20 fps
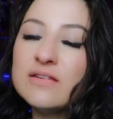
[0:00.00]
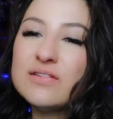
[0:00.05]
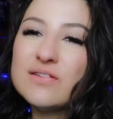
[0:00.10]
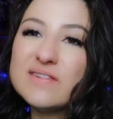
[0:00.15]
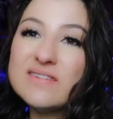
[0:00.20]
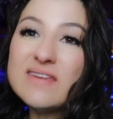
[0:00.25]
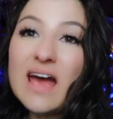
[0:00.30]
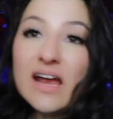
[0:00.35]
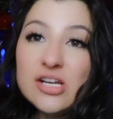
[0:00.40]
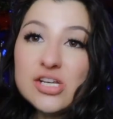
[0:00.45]
So
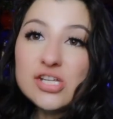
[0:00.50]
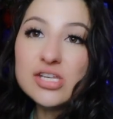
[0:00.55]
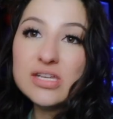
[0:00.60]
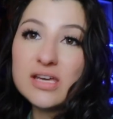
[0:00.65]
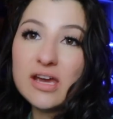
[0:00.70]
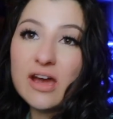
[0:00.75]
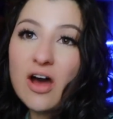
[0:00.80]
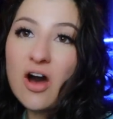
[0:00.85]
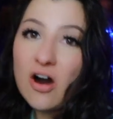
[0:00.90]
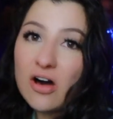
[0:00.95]

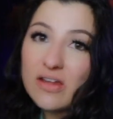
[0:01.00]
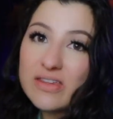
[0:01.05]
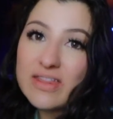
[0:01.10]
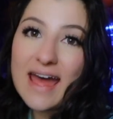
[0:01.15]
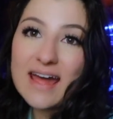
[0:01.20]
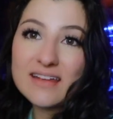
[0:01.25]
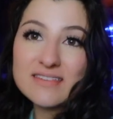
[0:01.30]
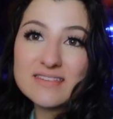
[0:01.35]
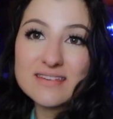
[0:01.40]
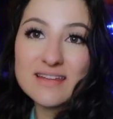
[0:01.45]
essentially all
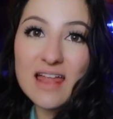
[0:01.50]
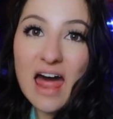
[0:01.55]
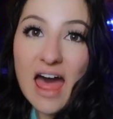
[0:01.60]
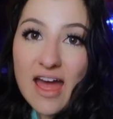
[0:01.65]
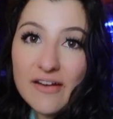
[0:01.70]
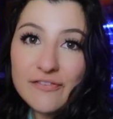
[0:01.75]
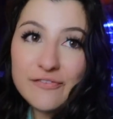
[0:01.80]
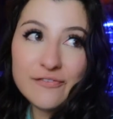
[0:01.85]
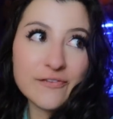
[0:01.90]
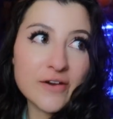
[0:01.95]
that's
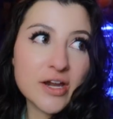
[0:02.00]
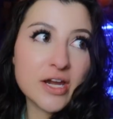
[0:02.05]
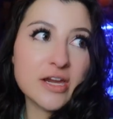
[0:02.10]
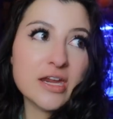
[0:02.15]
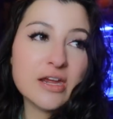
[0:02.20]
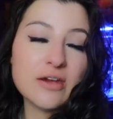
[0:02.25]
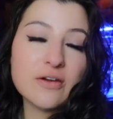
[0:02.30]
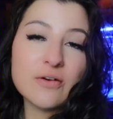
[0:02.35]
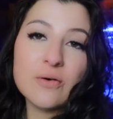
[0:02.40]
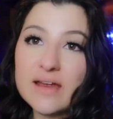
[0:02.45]
left for
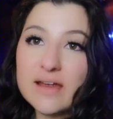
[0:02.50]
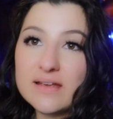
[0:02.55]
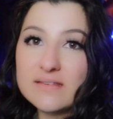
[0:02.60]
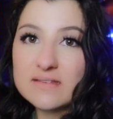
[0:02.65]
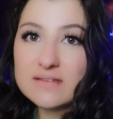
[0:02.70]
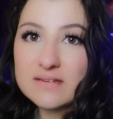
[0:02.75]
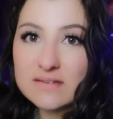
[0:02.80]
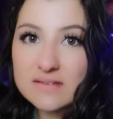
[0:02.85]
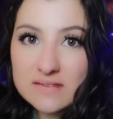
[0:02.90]
you is to